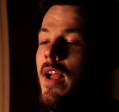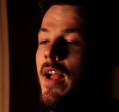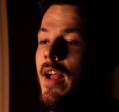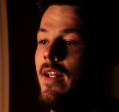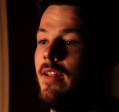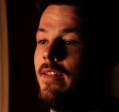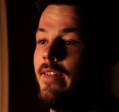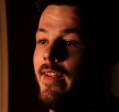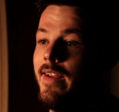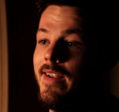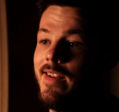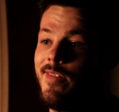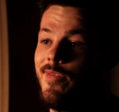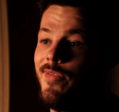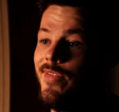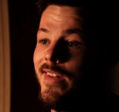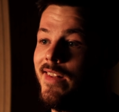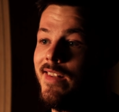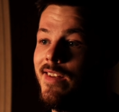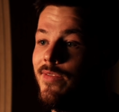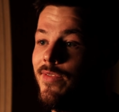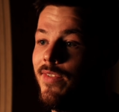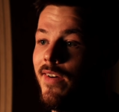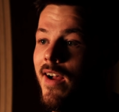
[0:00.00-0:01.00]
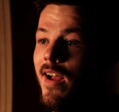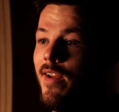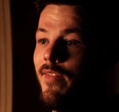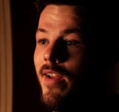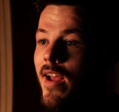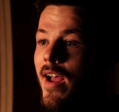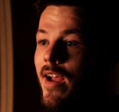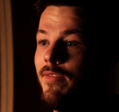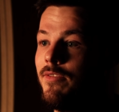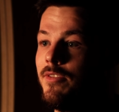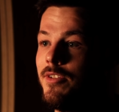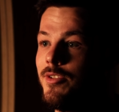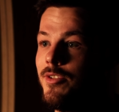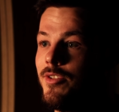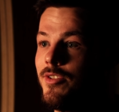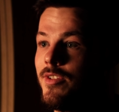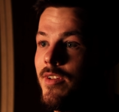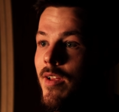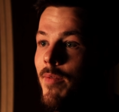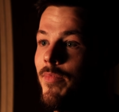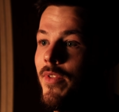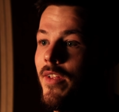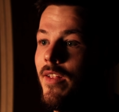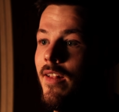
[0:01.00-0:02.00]
had like a 55 average or
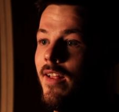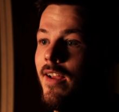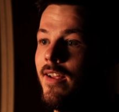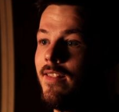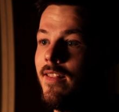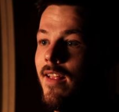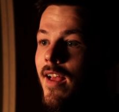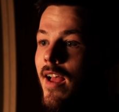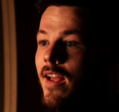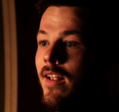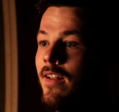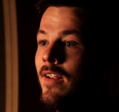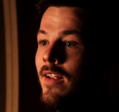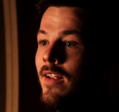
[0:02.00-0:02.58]
something like that.